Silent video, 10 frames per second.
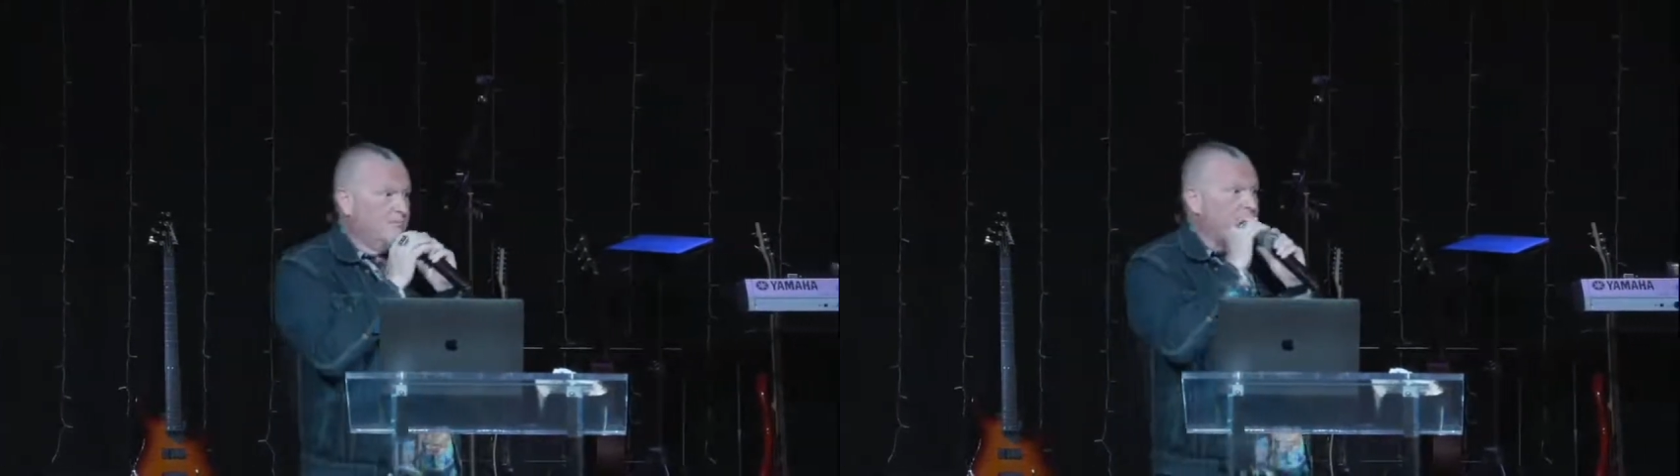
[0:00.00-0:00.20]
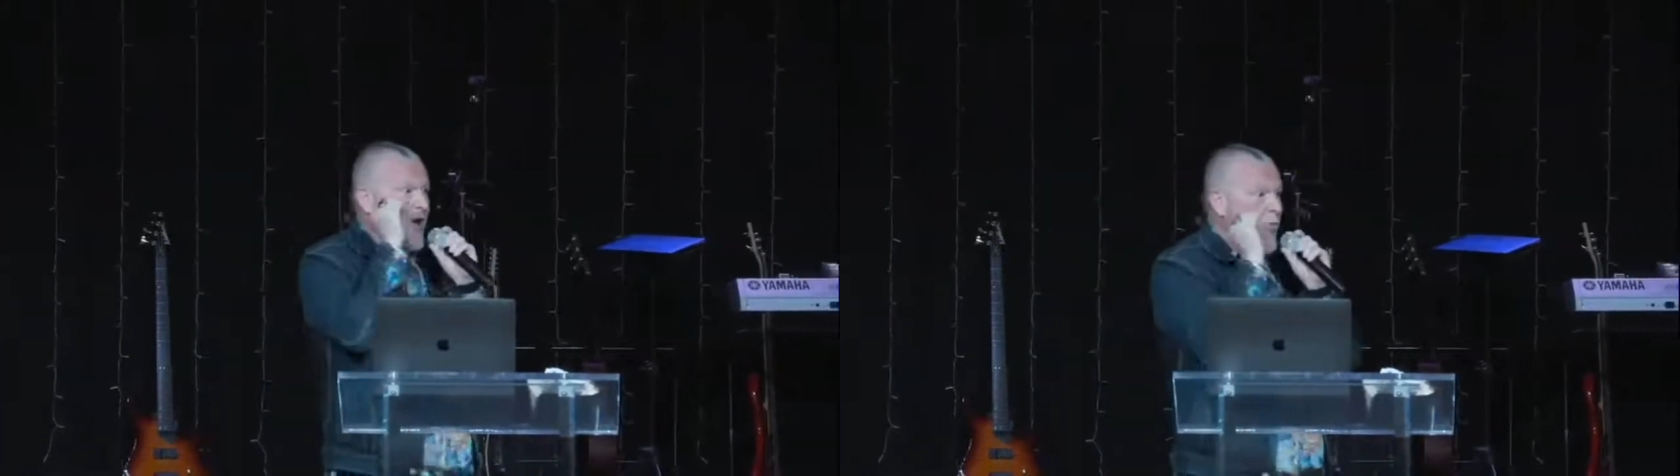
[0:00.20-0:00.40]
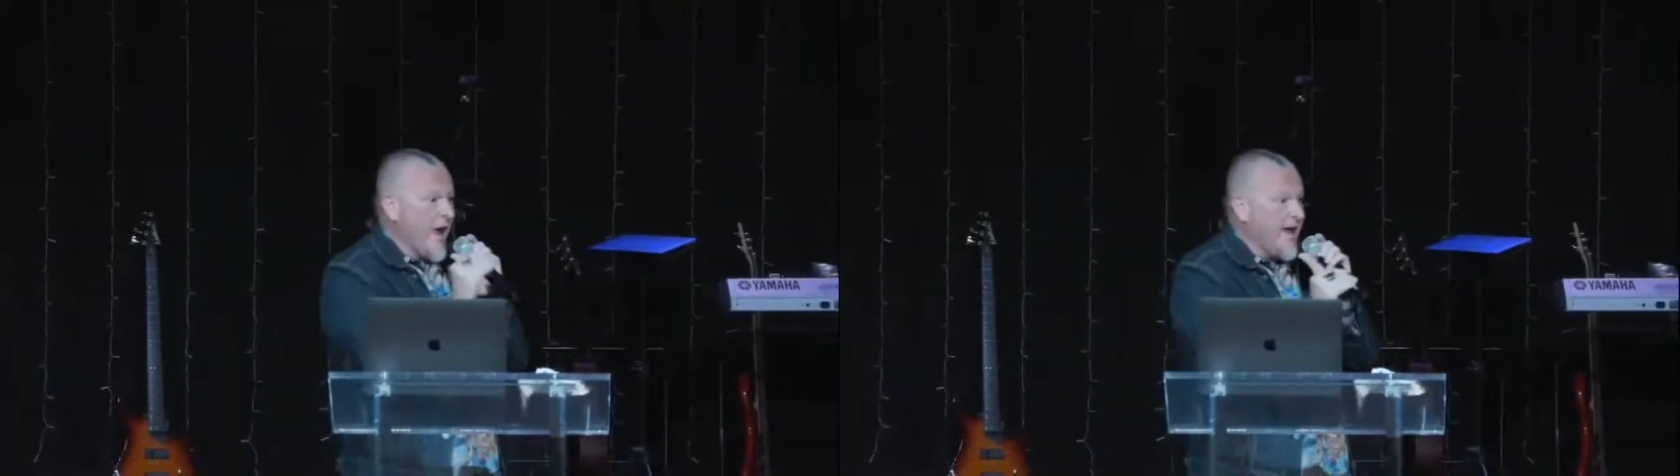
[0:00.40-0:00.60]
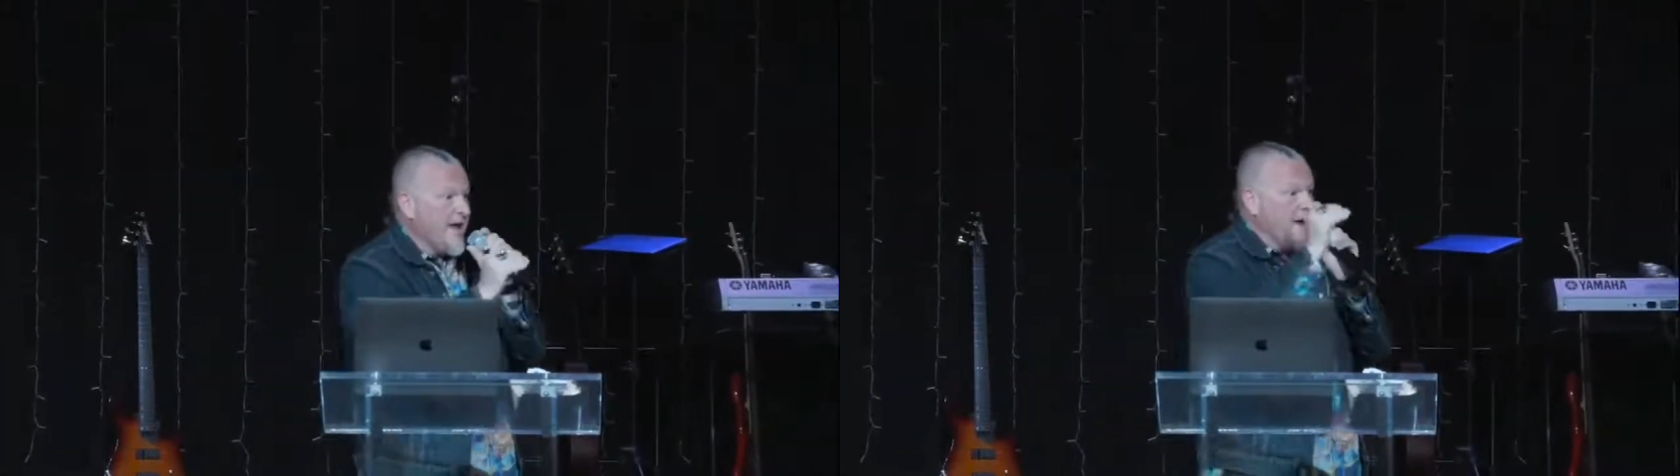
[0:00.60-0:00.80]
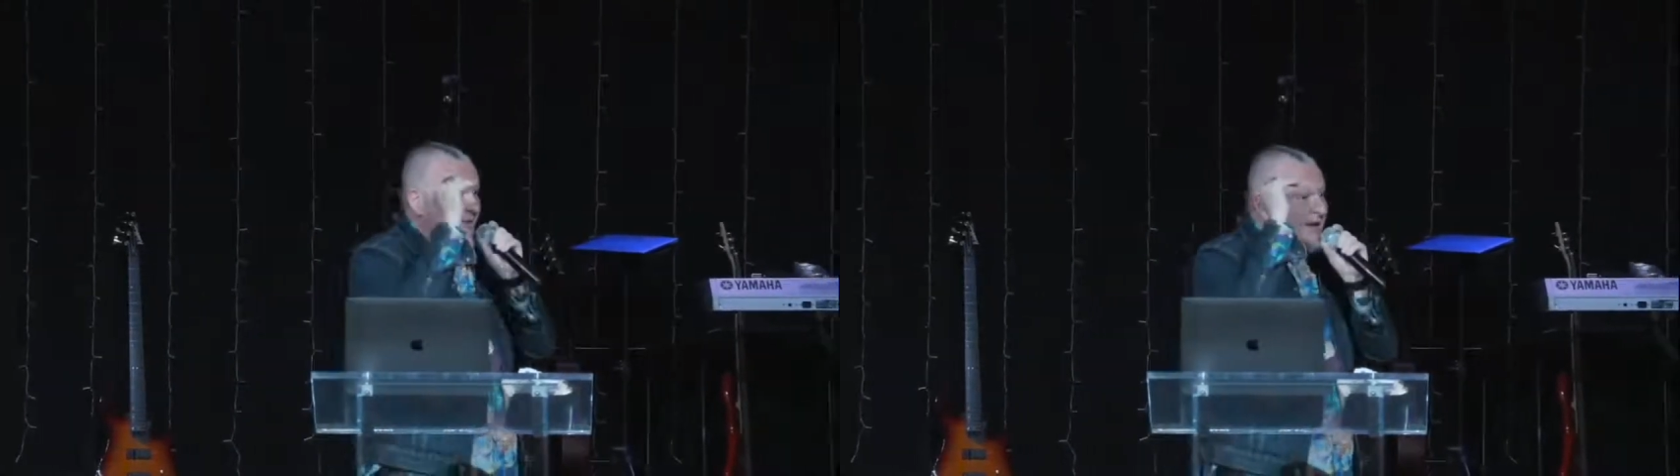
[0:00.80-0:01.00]
by
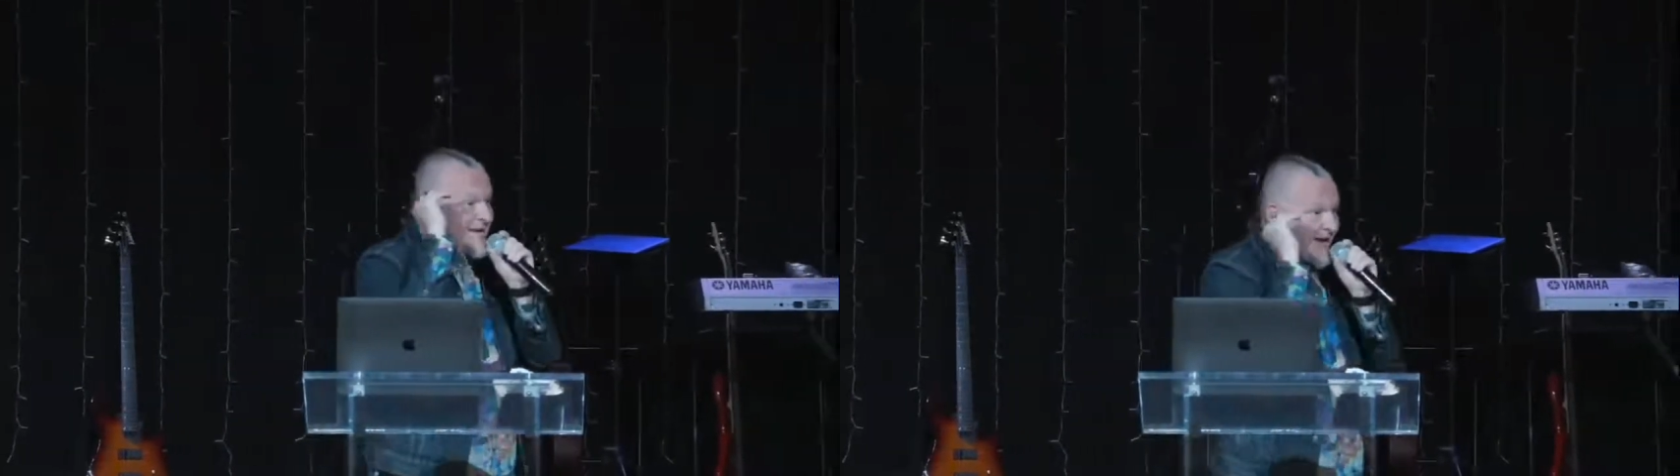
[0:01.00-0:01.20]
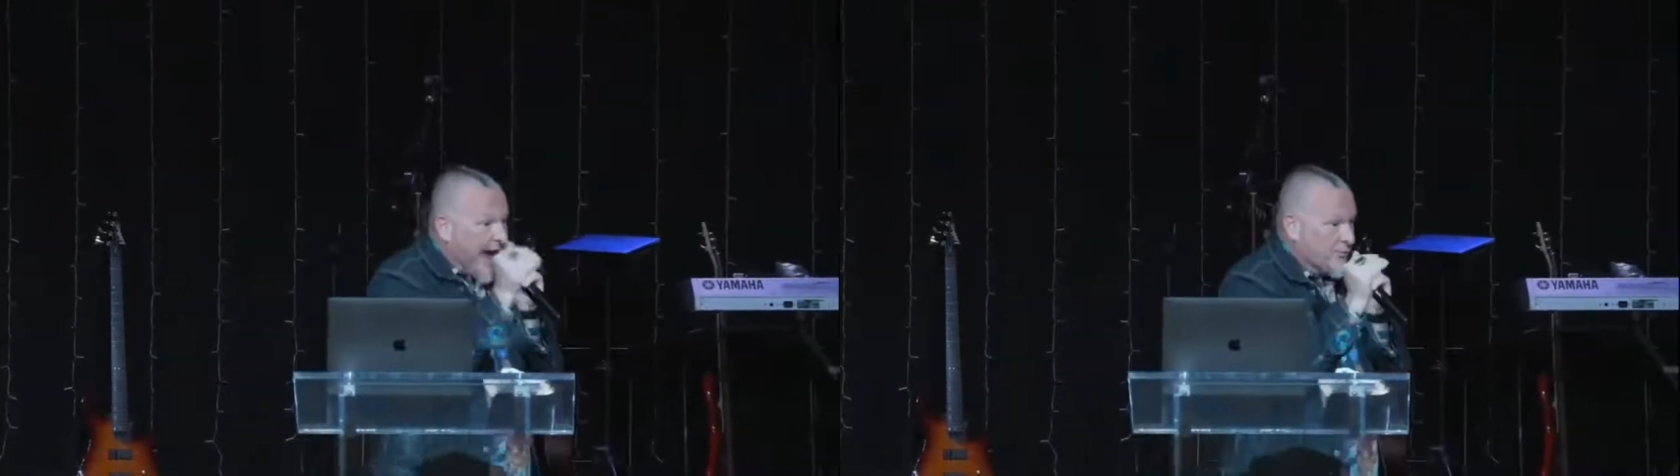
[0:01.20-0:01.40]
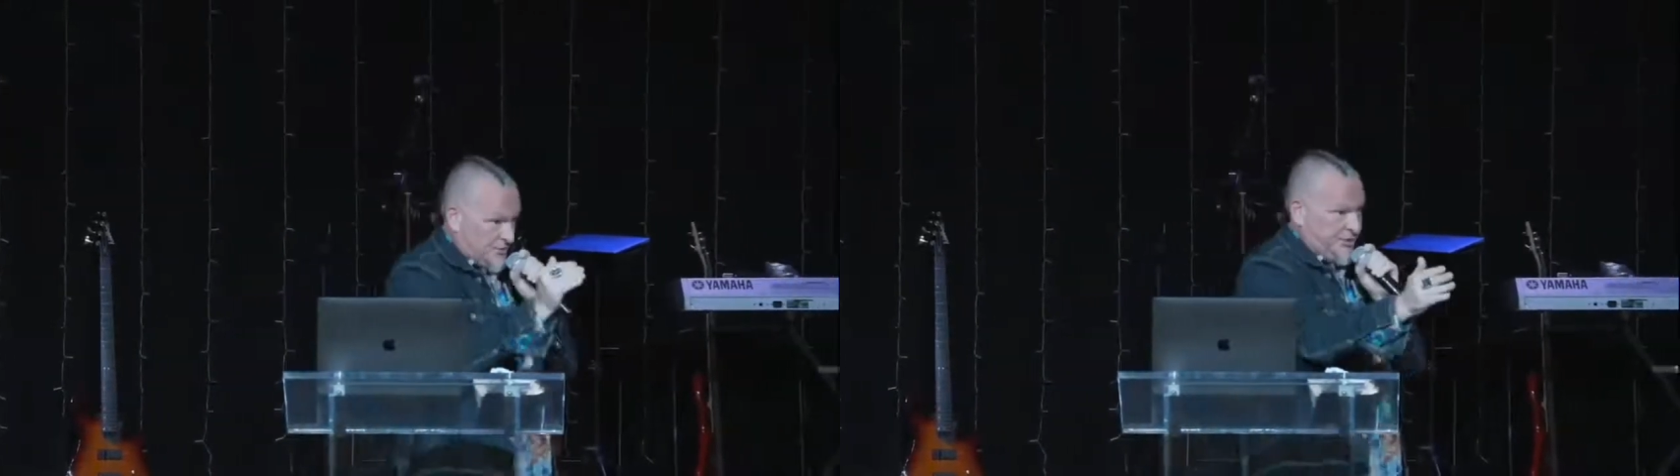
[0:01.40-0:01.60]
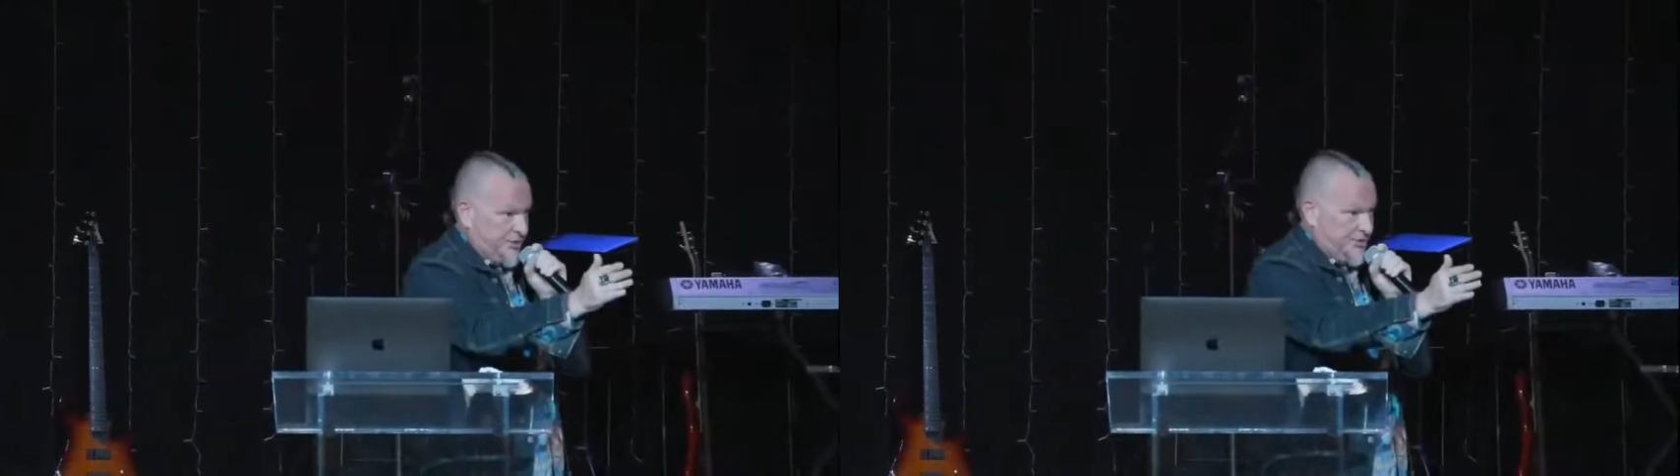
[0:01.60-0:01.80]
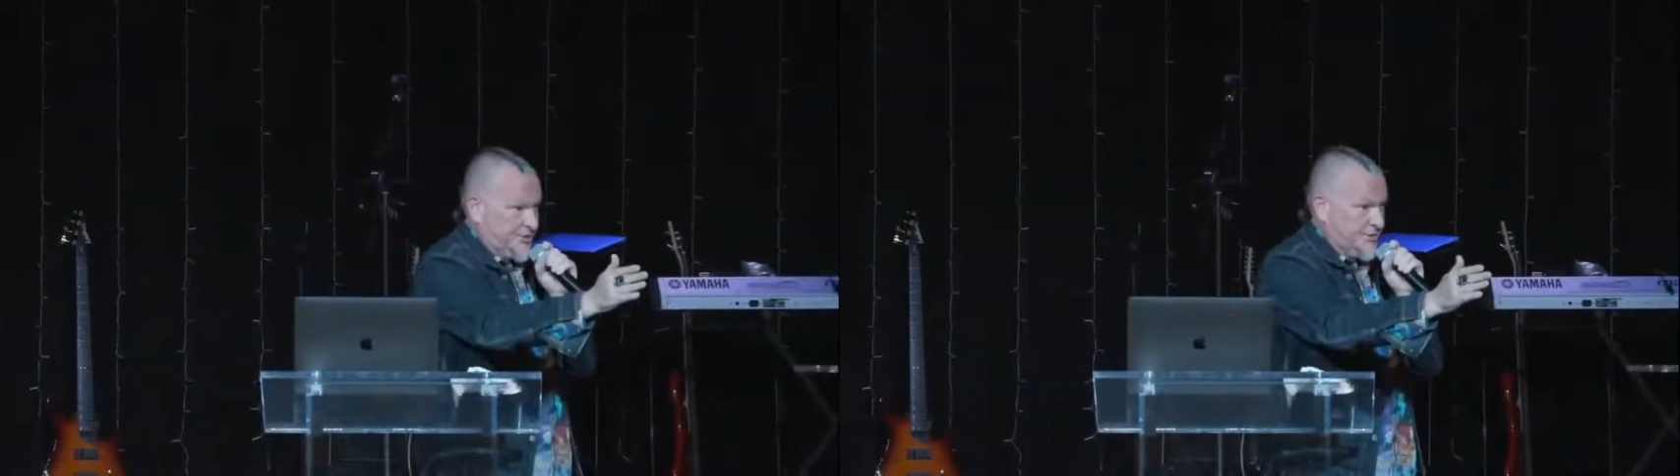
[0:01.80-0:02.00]
way of
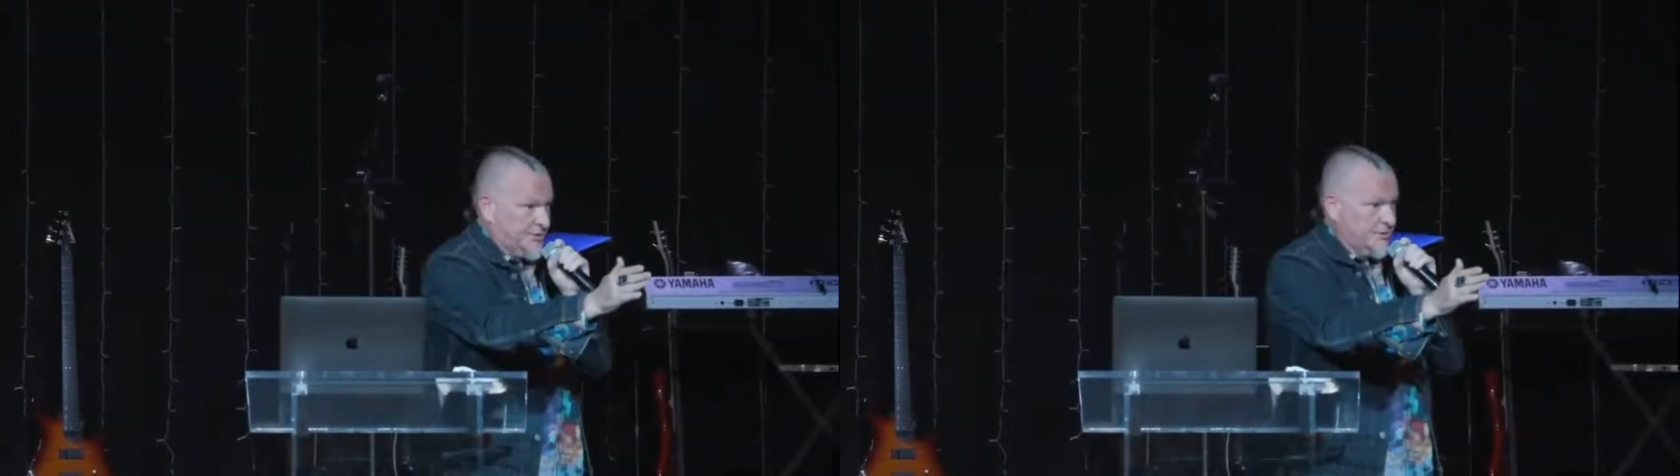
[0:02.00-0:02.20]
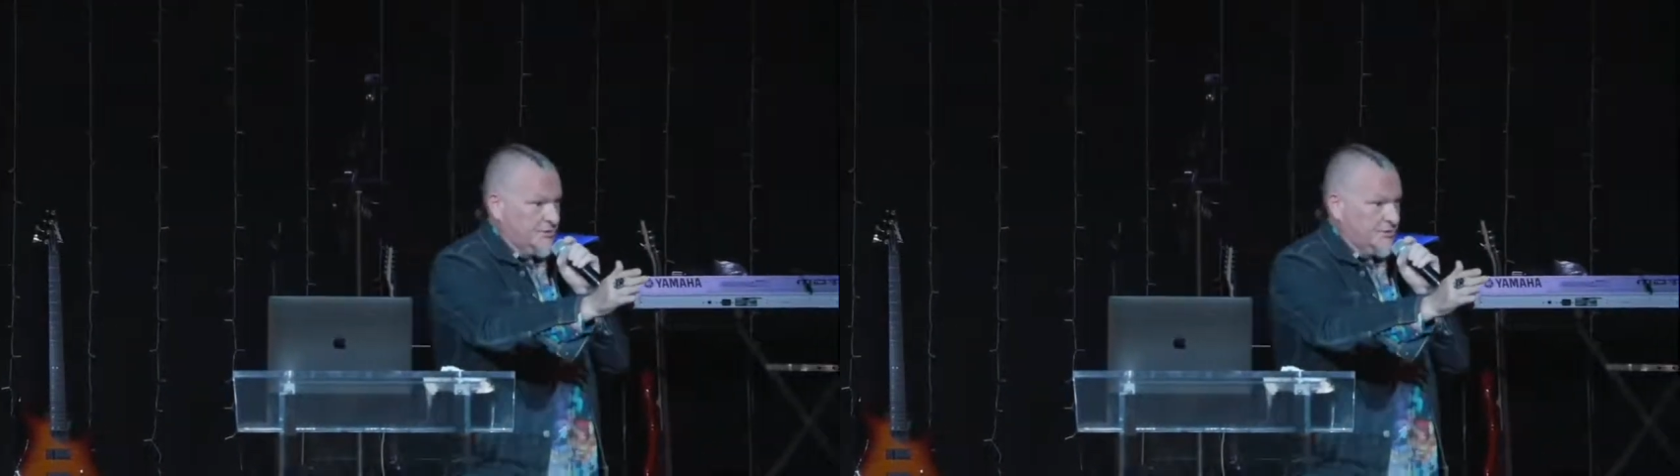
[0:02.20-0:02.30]
encounters.